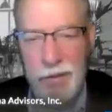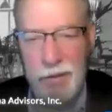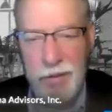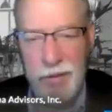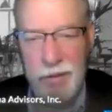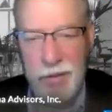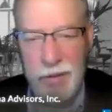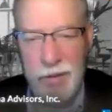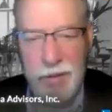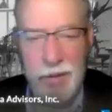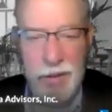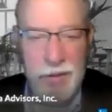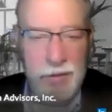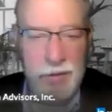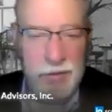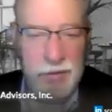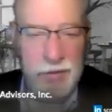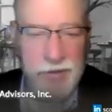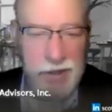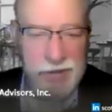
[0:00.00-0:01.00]
And then the
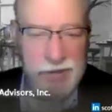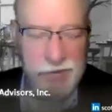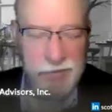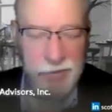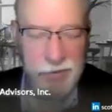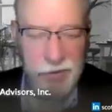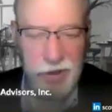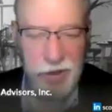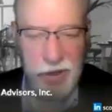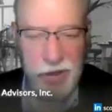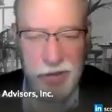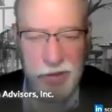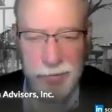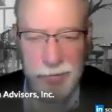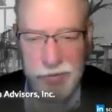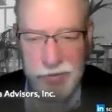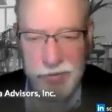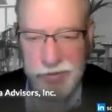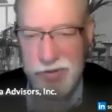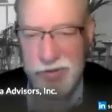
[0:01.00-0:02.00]
tax deferred
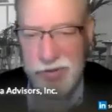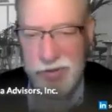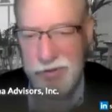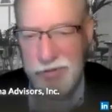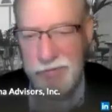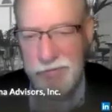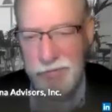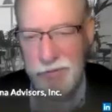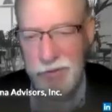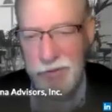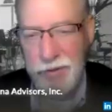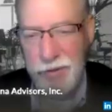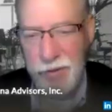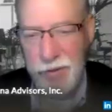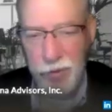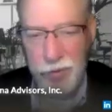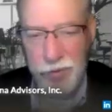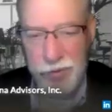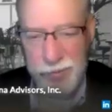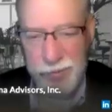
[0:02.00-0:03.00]
contributions fund the
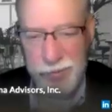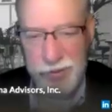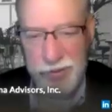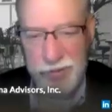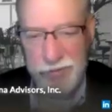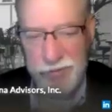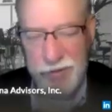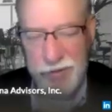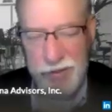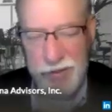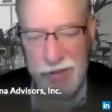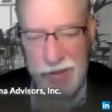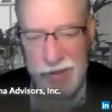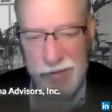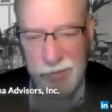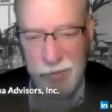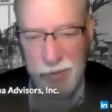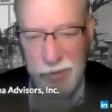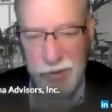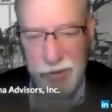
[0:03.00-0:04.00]
owner's benefit
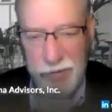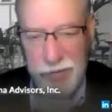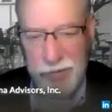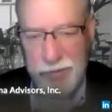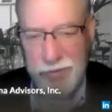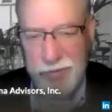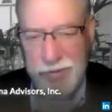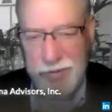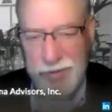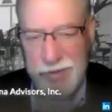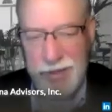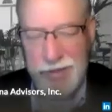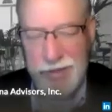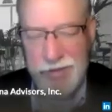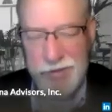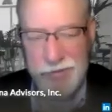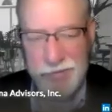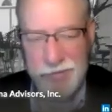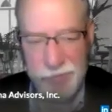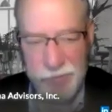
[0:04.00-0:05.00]
as well, tax
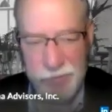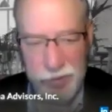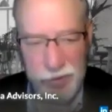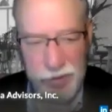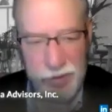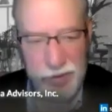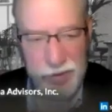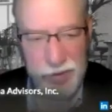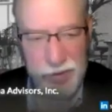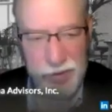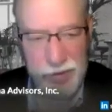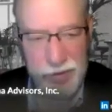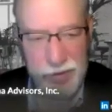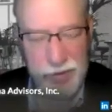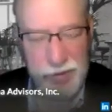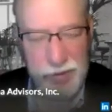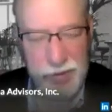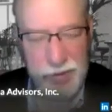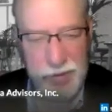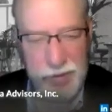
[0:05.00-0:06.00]
deferred.
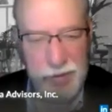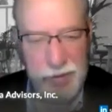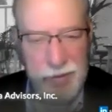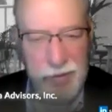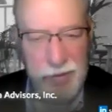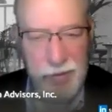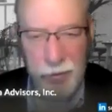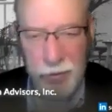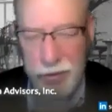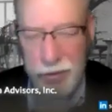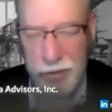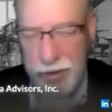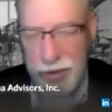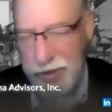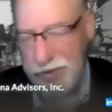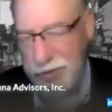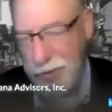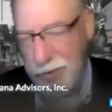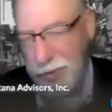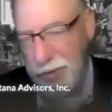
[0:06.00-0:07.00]
We're going to
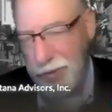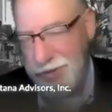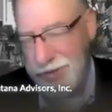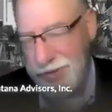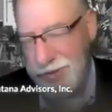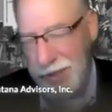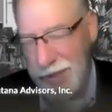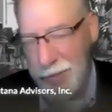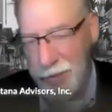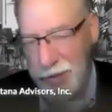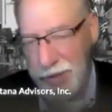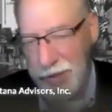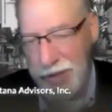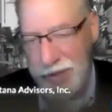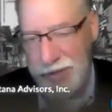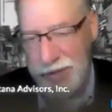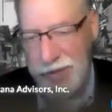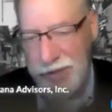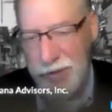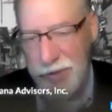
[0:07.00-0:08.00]
get to a sample
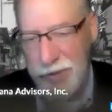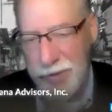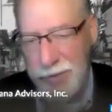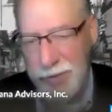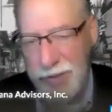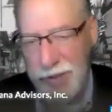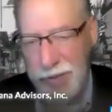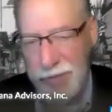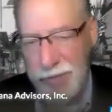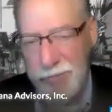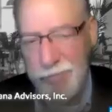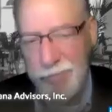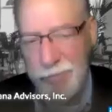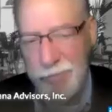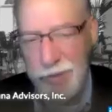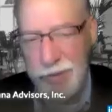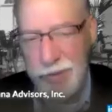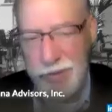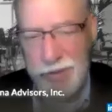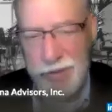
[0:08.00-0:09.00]
case here in a minute,
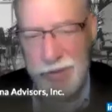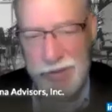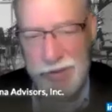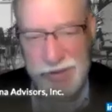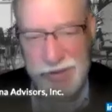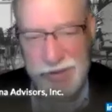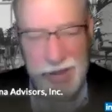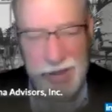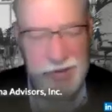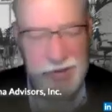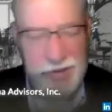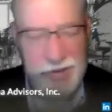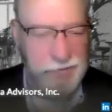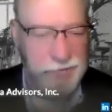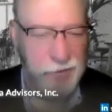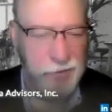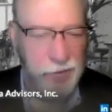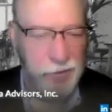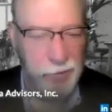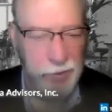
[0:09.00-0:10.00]
but it's tax
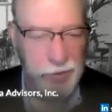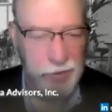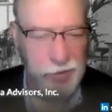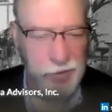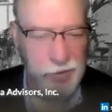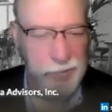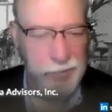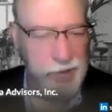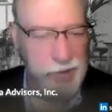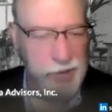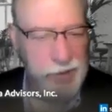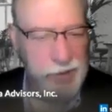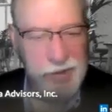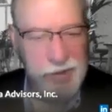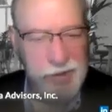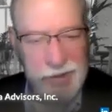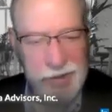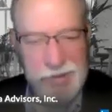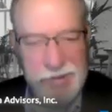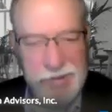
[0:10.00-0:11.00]
deferred. We do pay
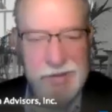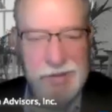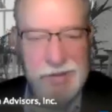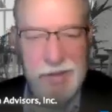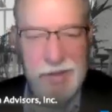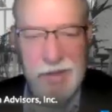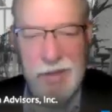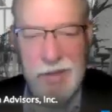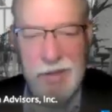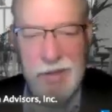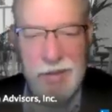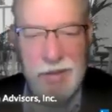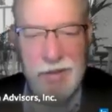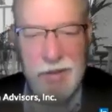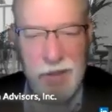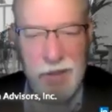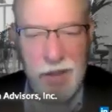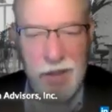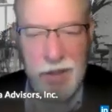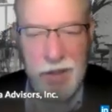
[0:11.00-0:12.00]
taxes
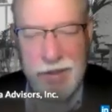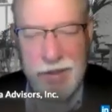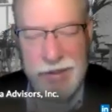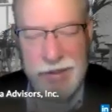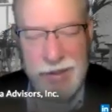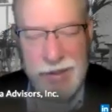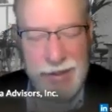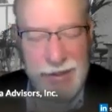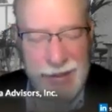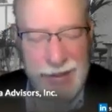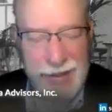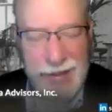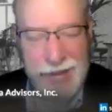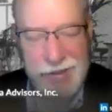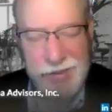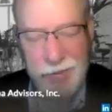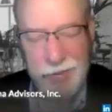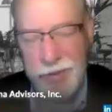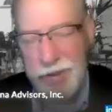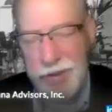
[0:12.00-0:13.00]
on it
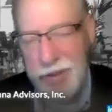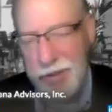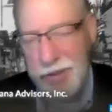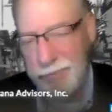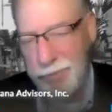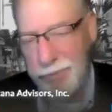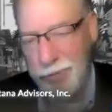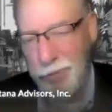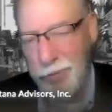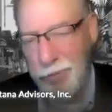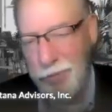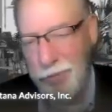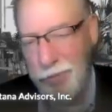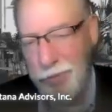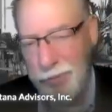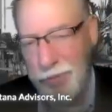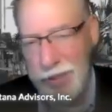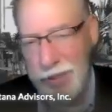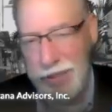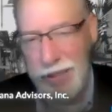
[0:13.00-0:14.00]
as we pull the
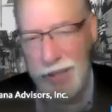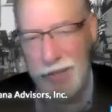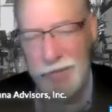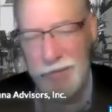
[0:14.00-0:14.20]
money out.